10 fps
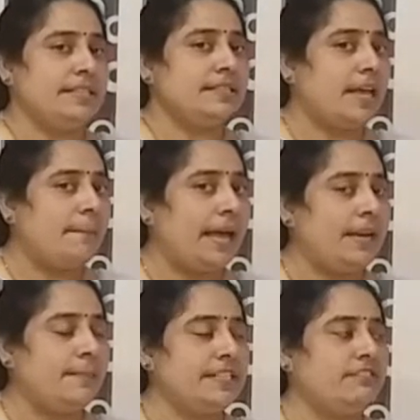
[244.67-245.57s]
some
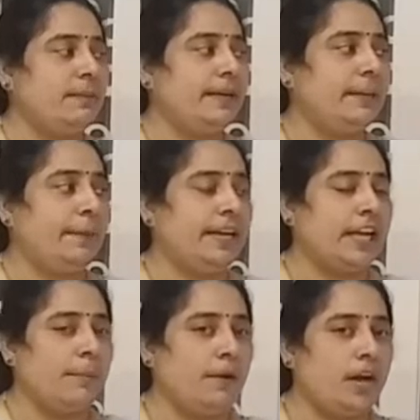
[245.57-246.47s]
animals will be depending
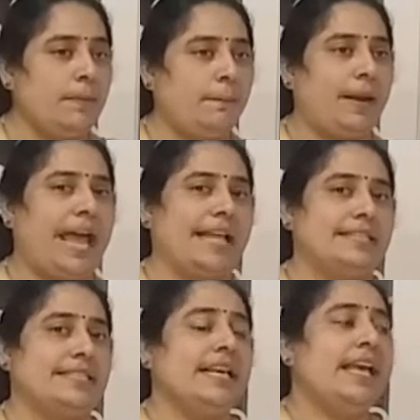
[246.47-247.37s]
upon
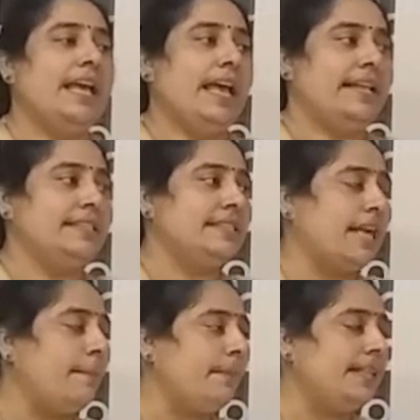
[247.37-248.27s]
plants and
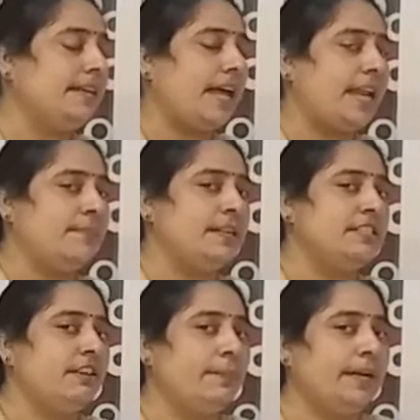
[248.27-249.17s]
some other animals
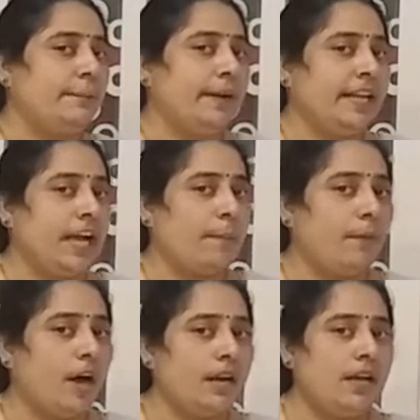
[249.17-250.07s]
will be depending upon